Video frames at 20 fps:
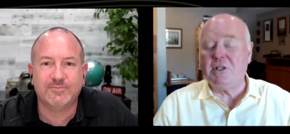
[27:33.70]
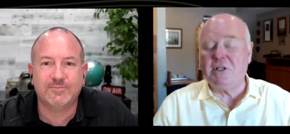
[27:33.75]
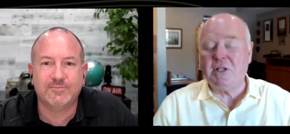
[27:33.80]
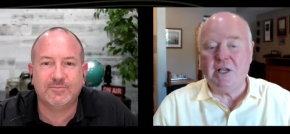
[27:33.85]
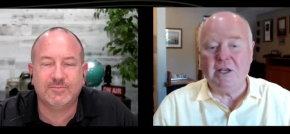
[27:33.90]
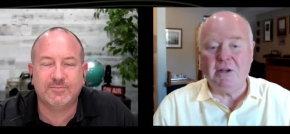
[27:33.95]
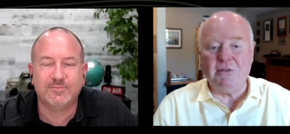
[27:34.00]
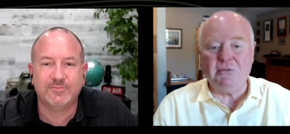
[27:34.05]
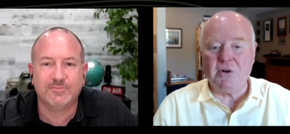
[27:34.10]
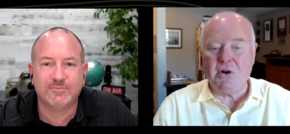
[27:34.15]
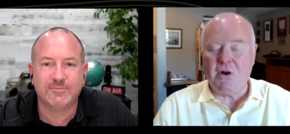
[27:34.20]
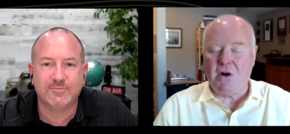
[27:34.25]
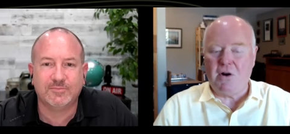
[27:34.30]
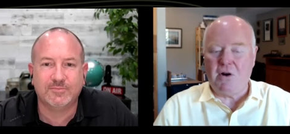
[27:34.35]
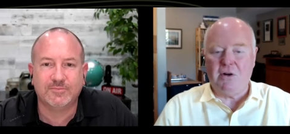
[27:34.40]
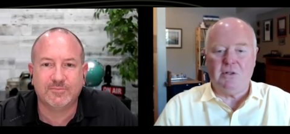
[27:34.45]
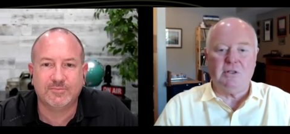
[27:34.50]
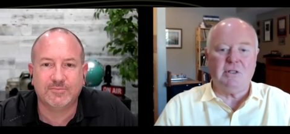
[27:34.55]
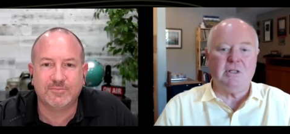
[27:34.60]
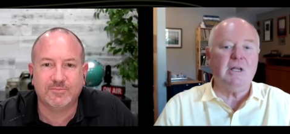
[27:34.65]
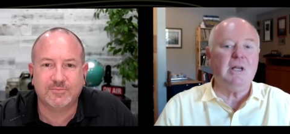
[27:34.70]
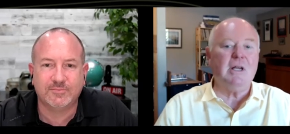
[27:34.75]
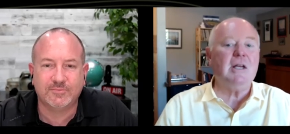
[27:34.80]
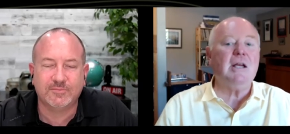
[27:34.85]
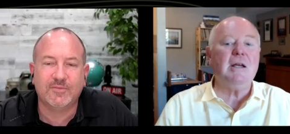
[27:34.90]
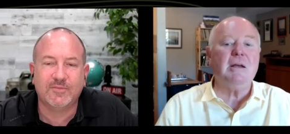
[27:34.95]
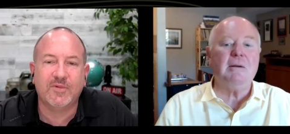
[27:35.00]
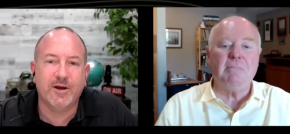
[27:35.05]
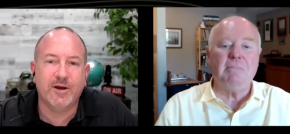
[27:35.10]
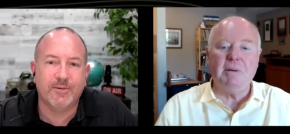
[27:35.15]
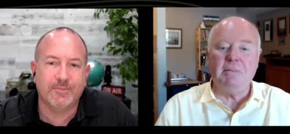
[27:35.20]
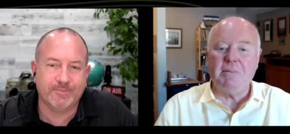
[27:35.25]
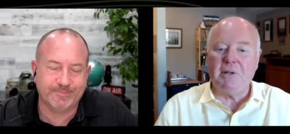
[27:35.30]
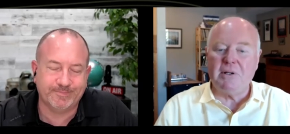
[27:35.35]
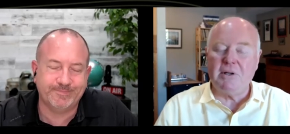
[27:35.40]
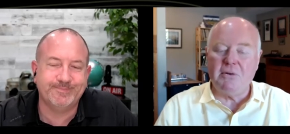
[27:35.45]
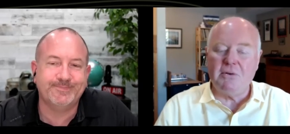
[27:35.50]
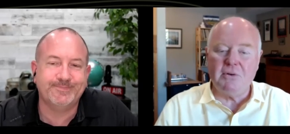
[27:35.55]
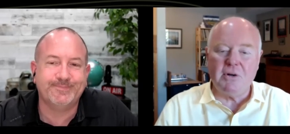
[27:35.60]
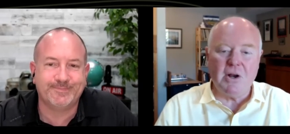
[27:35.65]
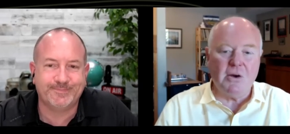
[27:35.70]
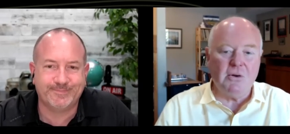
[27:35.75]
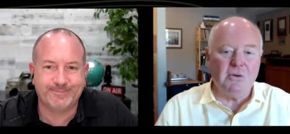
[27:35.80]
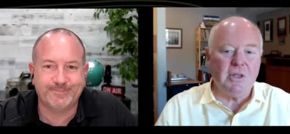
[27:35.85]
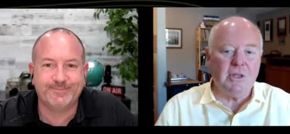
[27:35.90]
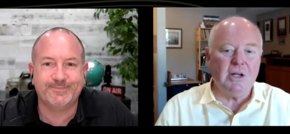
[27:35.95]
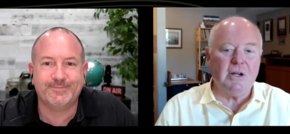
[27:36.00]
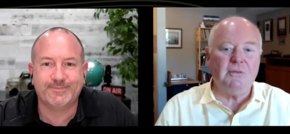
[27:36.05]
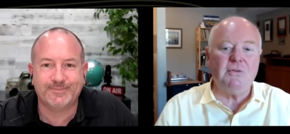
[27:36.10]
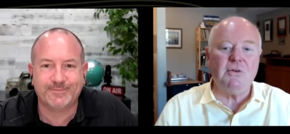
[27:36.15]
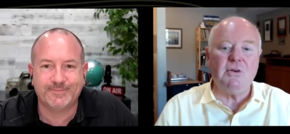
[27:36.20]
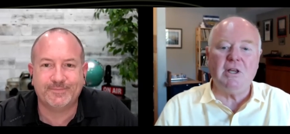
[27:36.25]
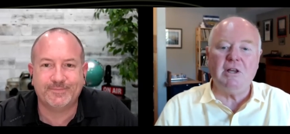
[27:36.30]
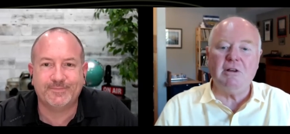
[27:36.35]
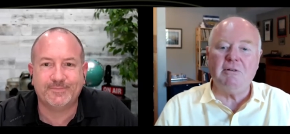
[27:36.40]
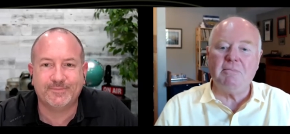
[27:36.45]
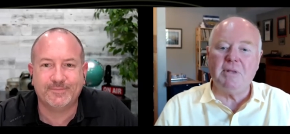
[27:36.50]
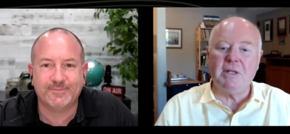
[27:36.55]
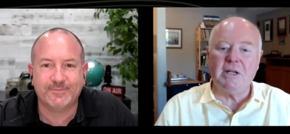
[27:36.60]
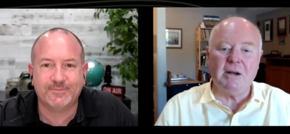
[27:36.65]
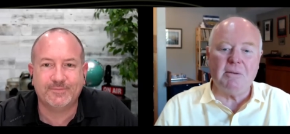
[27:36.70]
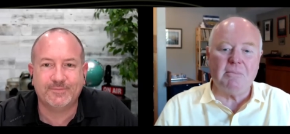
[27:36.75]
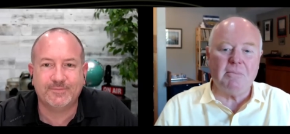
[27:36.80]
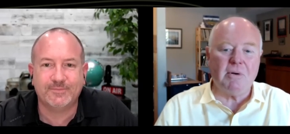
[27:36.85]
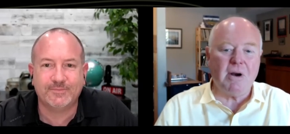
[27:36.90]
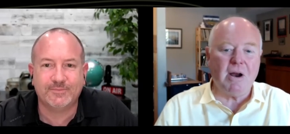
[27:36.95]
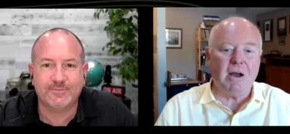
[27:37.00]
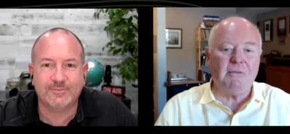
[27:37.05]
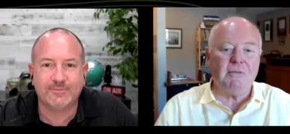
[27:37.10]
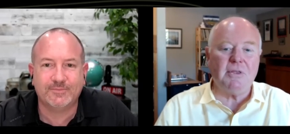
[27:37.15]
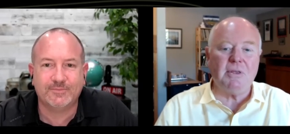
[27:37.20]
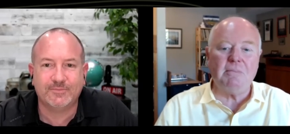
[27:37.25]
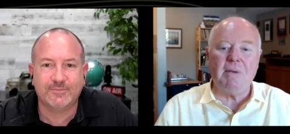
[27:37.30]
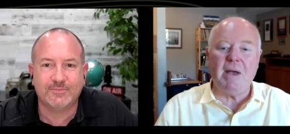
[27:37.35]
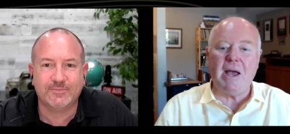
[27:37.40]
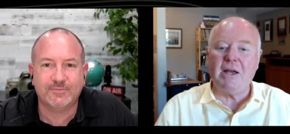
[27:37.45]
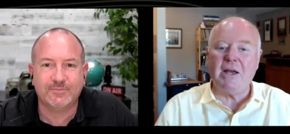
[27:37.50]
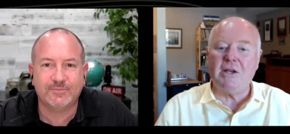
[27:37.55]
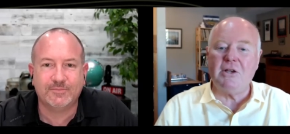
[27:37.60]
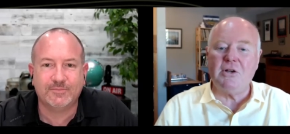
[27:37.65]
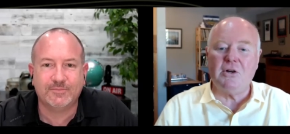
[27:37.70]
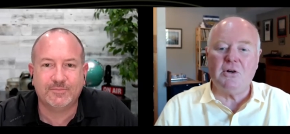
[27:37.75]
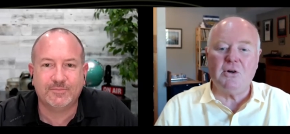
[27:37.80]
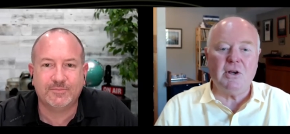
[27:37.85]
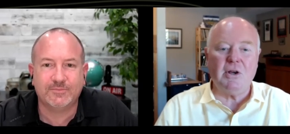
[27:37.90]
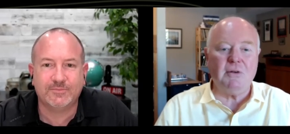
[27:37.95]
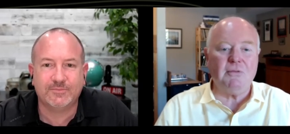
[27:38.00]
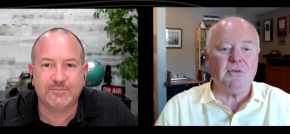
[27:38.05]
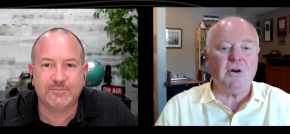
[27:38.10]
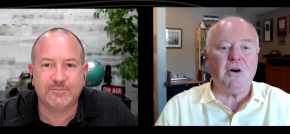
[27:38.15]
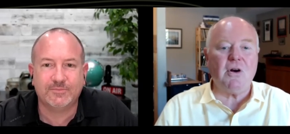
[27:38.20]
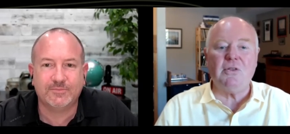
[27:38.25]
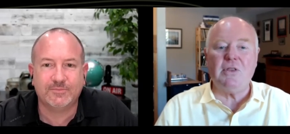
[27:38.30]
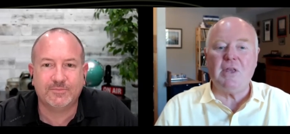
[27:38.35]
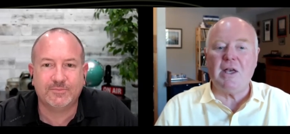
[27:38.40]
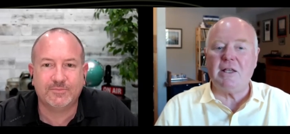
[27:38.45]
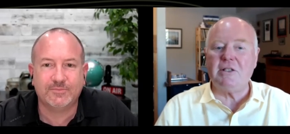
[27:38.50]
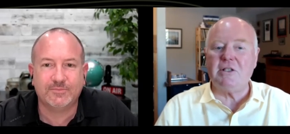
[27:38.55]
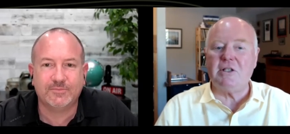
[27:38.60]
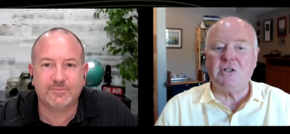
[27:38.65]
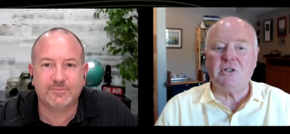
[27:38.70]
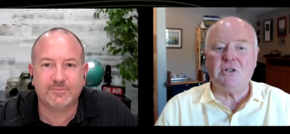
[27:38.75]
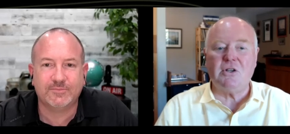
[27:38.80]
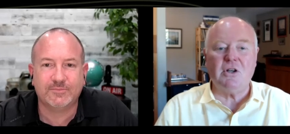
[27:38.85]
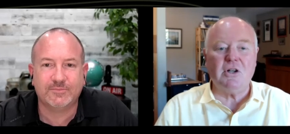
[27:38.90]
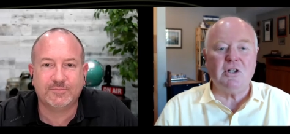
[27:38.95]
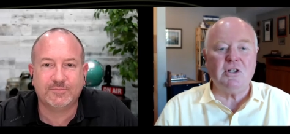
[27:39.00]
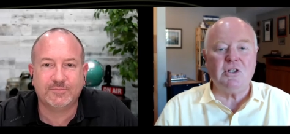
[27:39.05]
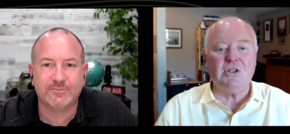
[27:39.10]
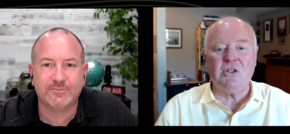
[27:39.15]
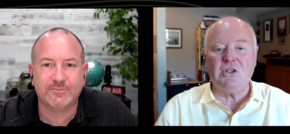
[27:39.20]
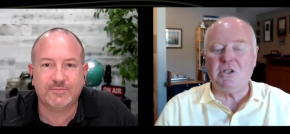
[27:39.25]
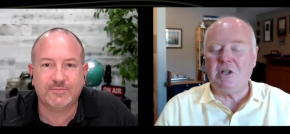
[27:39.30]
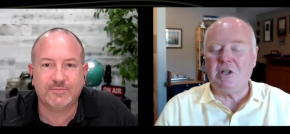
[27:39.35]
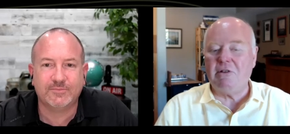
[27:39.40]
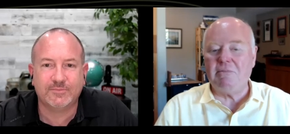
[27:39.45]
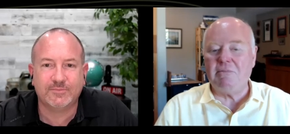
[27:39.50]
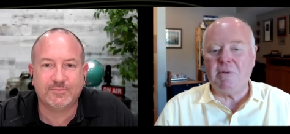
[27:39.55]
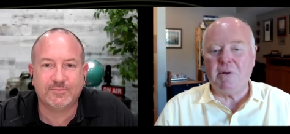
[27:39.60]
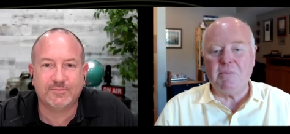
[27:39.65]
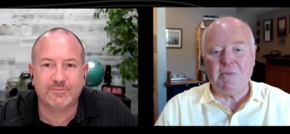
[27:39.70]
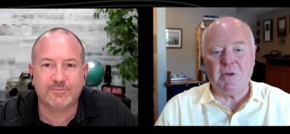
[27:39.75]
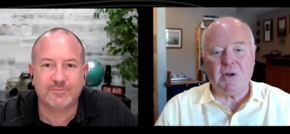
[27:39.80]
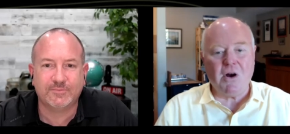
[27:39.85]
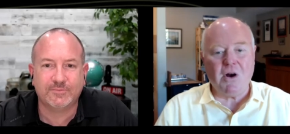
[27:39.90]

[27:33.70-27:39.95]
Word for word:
Speaker 1: is gift cards. People don't know that if you give them the number off the back of your gift card, that's as good as just giving them the